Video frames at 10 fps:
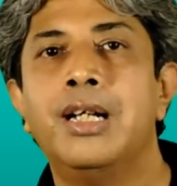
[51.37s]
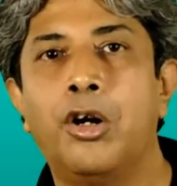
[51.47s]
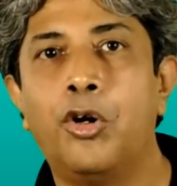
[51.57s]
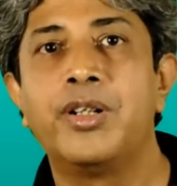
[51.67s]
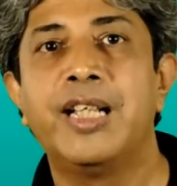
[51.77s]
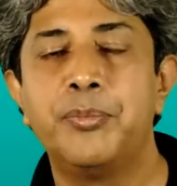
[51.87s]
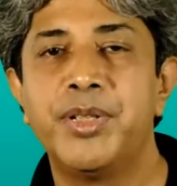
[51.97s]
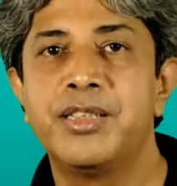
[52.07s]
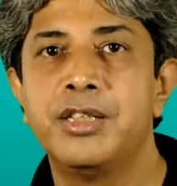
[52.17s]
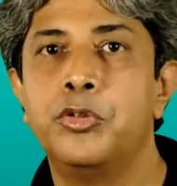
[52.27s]
or that
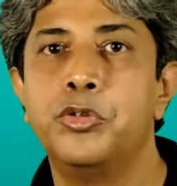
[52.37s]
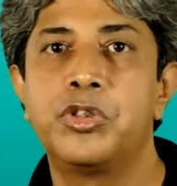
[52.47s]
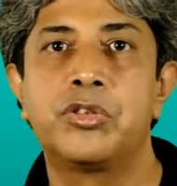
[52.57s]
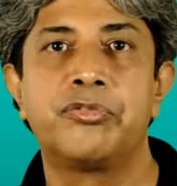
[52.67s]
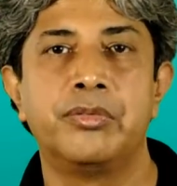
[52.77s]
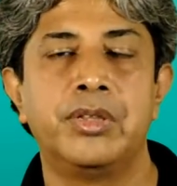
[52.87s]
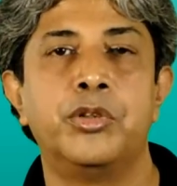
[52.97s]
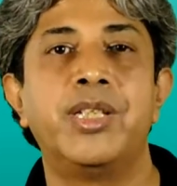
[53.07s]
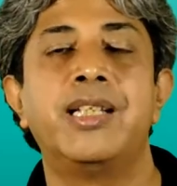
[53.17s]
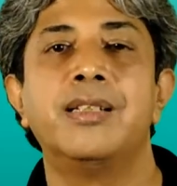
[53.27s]
person who's, you know,
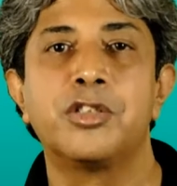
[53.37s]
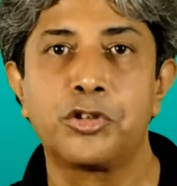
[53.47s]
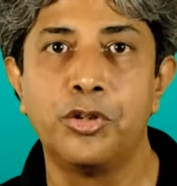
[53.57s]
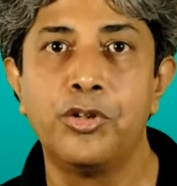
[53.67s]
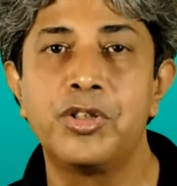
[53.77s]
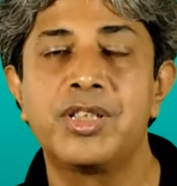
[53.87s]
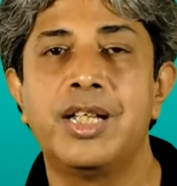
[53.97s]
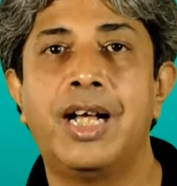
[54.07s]
taken this course